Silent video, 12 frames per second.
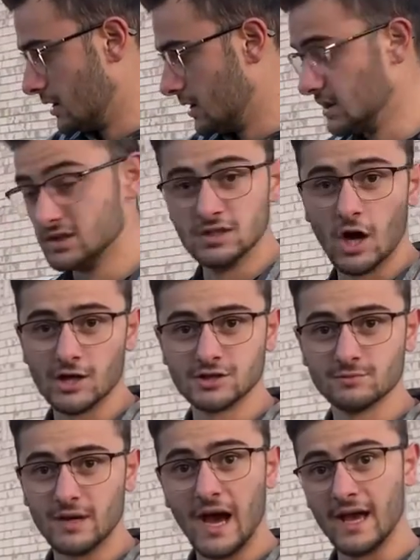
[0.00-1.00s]
He's an
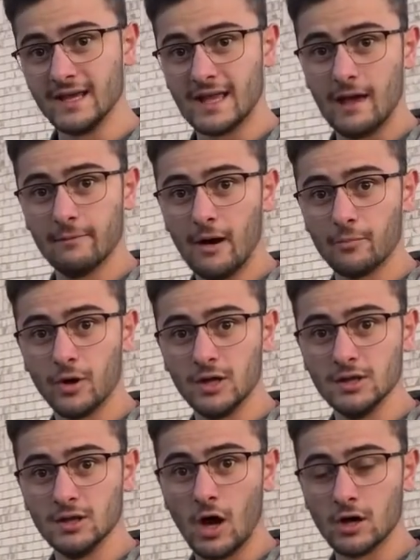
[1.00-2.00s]
awesome guy. He came out pretty
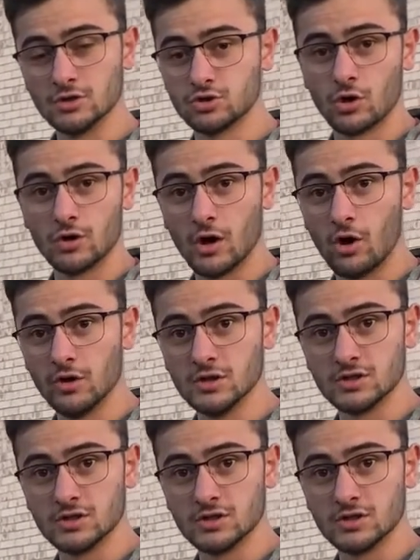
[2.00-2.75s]
on a short notice,